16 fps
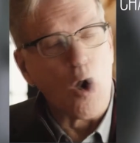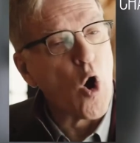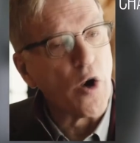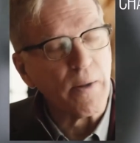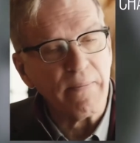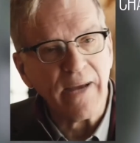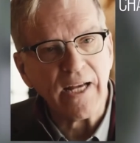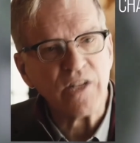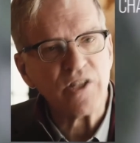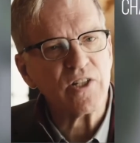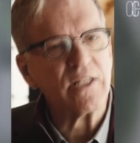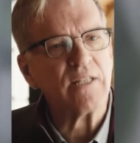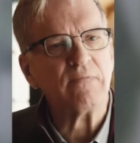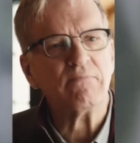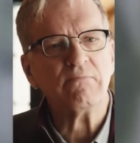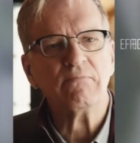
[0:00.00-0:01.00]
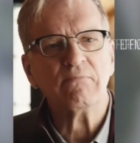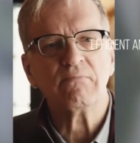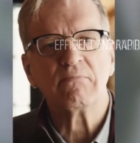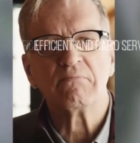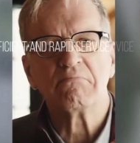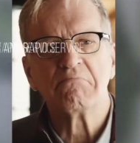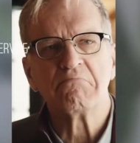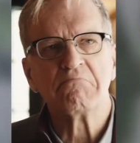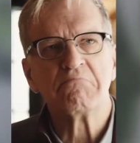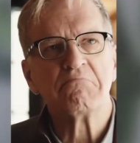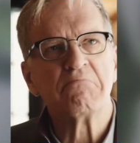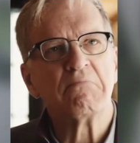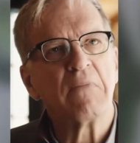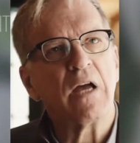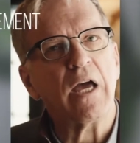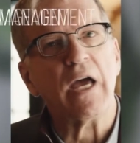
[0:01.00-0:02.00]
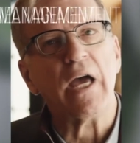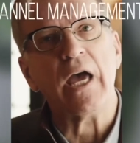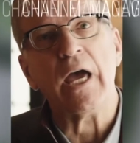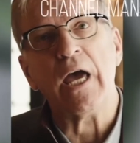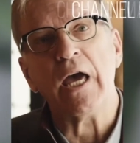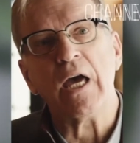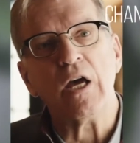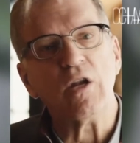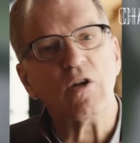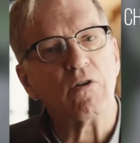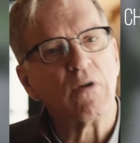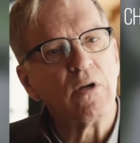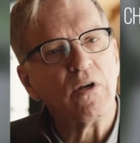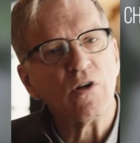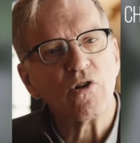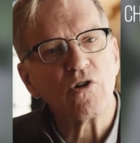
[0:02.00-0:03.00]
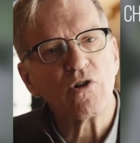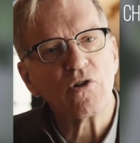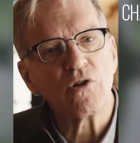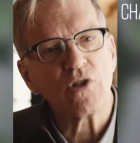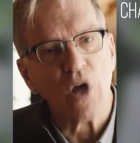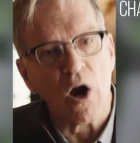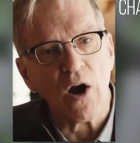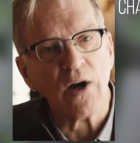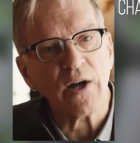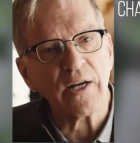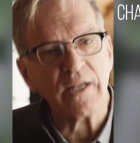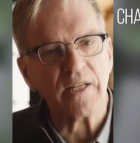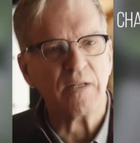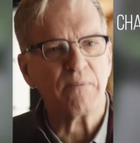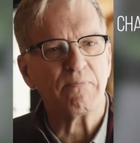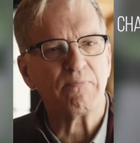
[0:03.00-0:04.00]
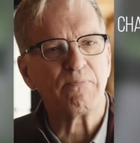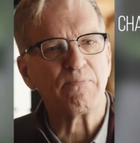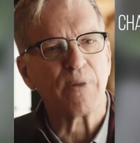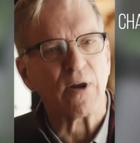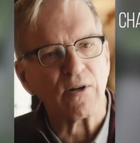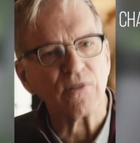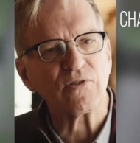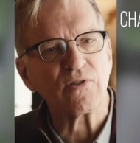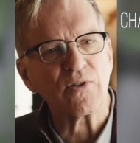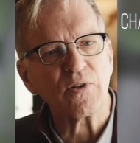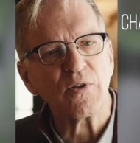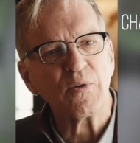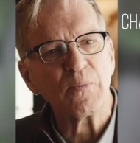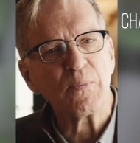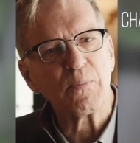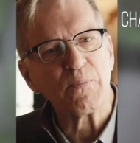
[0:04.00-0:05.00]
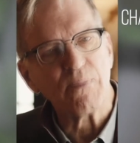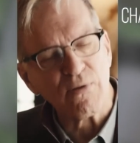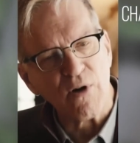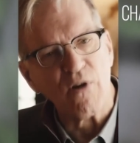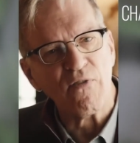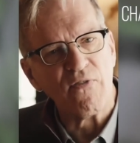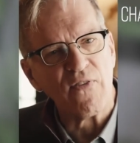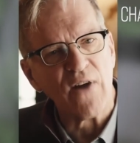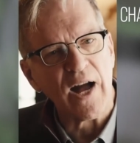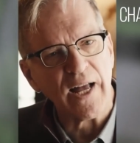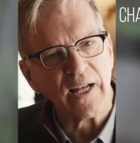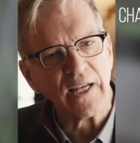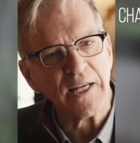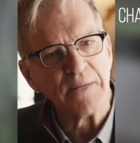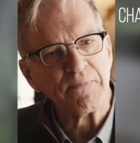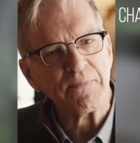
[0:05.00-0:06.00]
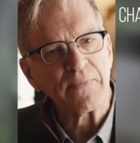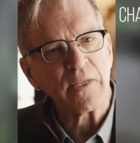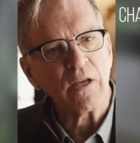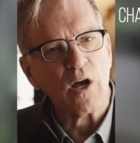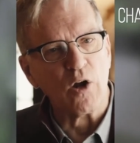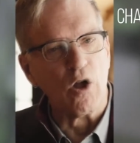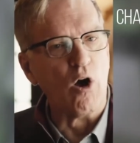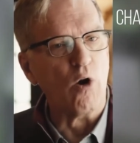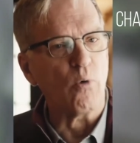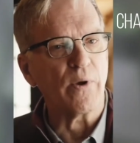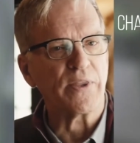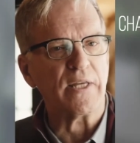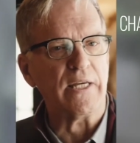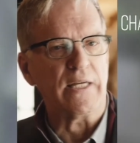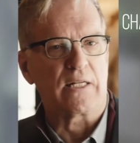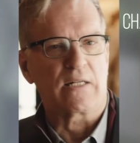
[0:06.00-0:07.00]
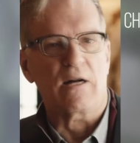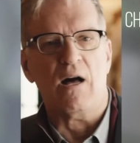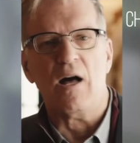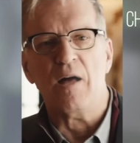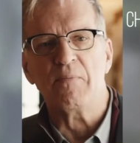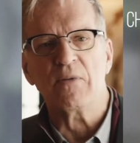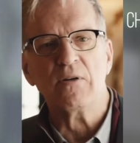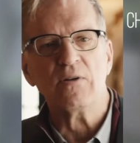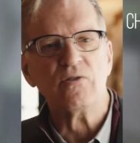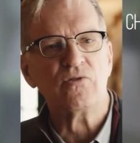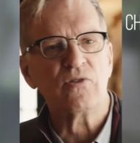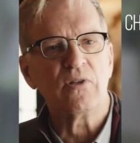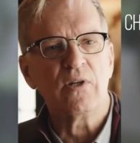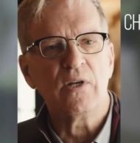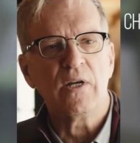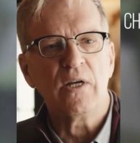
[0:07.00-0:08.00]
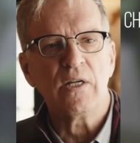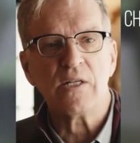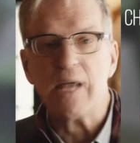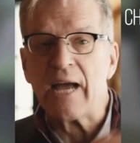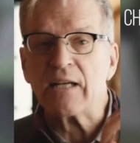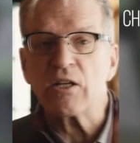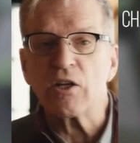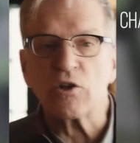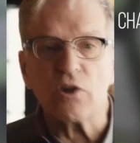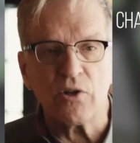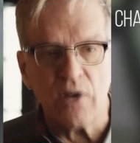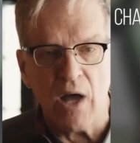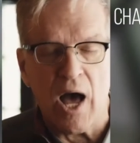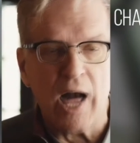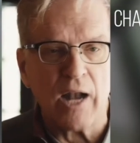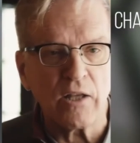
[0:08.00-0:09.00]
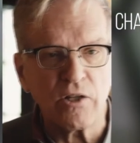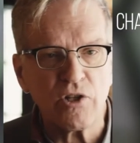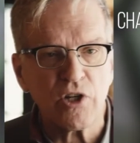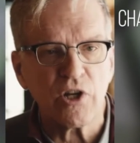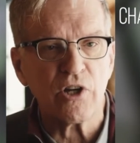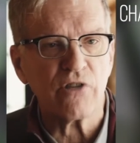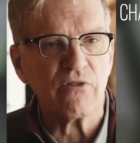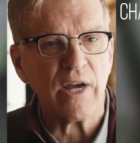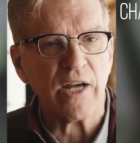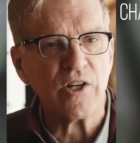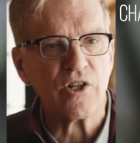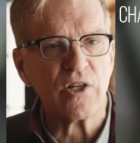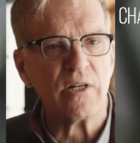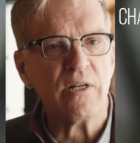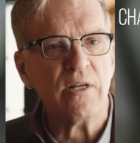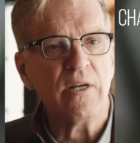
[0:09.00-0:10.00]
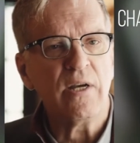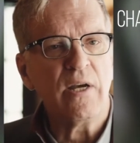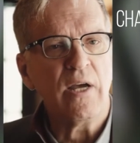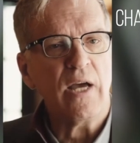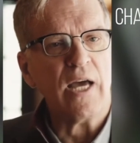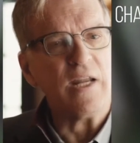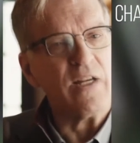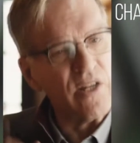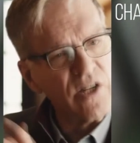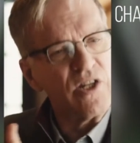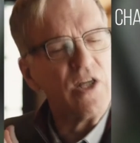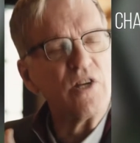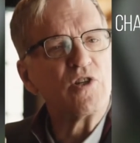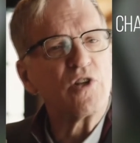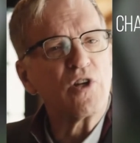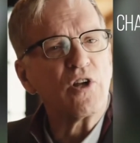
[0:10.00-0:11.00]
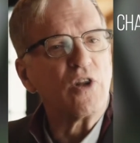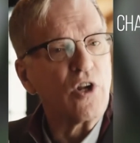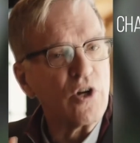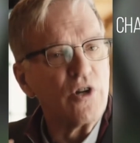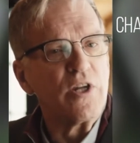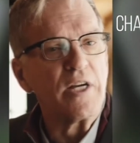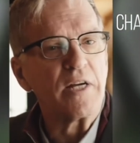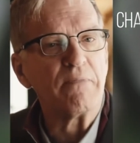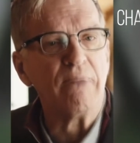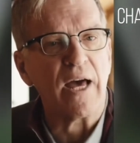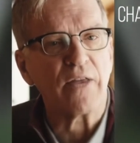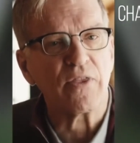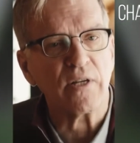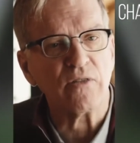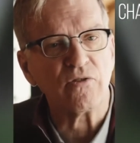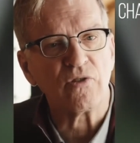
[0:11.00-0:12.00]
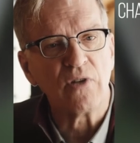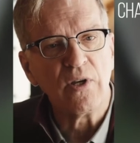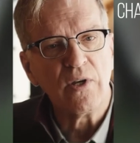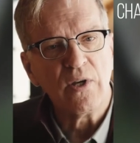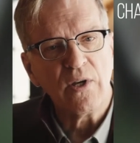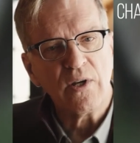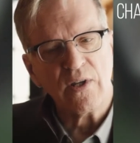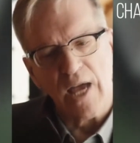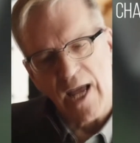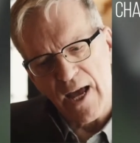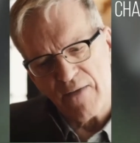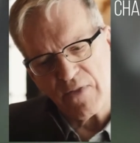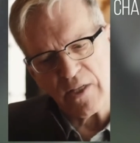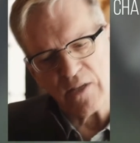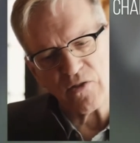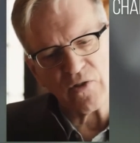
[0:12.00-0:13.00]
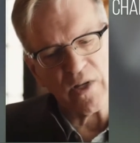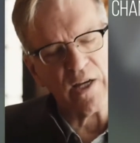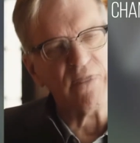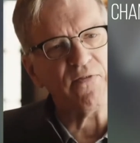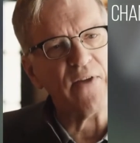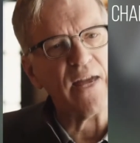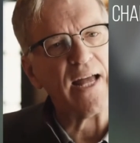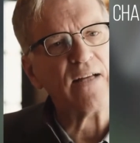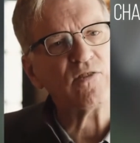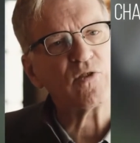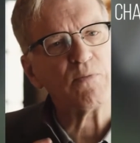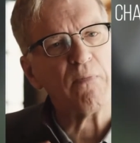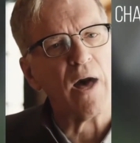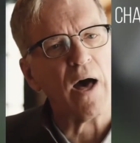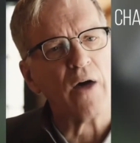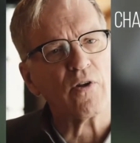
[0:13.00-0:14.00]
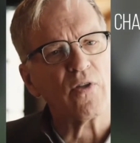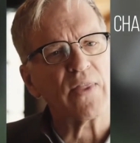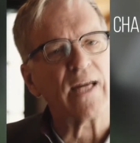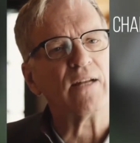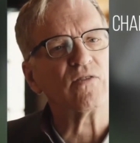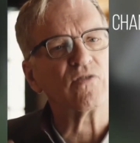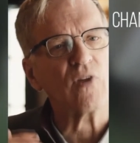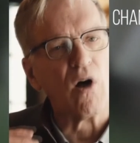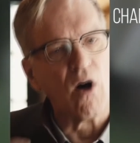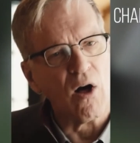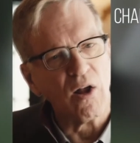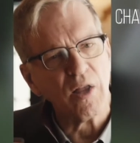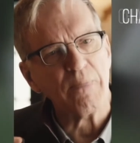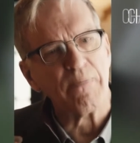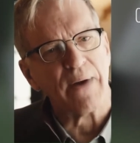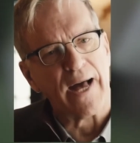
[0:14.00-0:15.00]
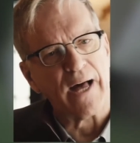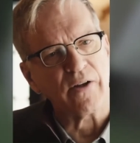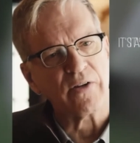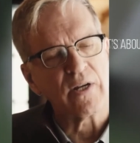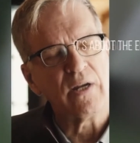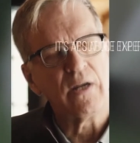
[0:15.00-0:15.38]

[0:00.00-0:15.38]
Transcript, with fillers: automation and targeted personal profiling, along with e commerce, technical knowledge curation, and digital learning methods to have this advanced model that is all about